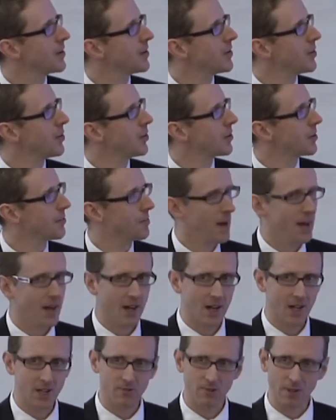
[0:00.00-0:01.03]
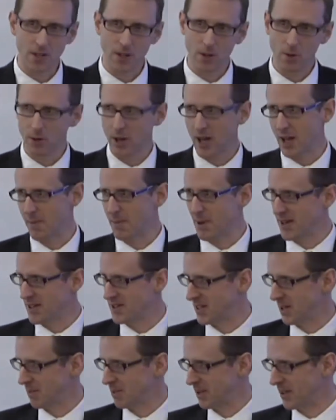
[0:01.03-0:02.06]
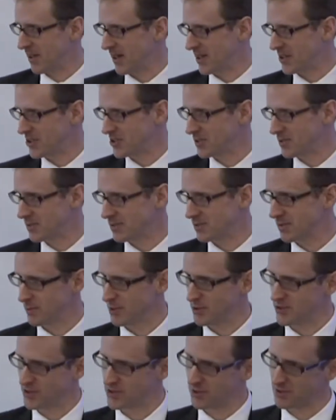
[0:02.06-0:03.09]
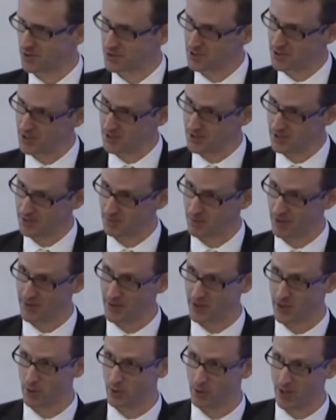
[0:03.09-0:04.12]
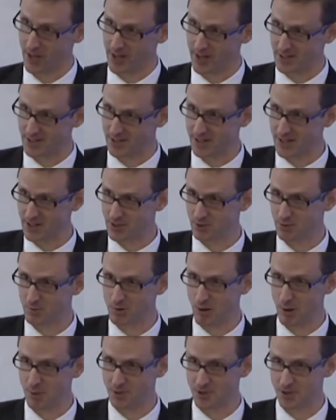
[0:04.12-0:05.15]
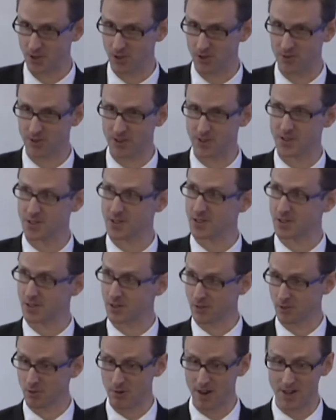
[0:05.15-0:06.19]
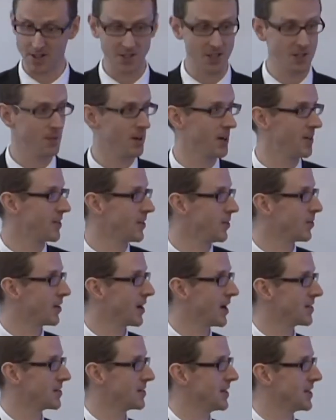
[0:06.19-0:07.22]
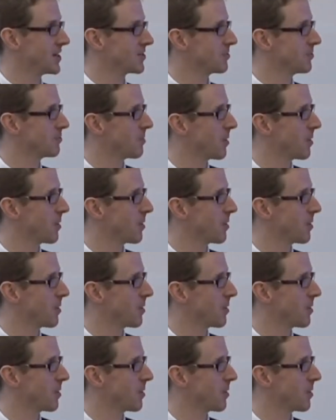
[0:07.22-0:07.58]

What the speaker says: you can make either a UK patent application, which is considered by the UK Intellectual Property Office and granted by the UK Intellectual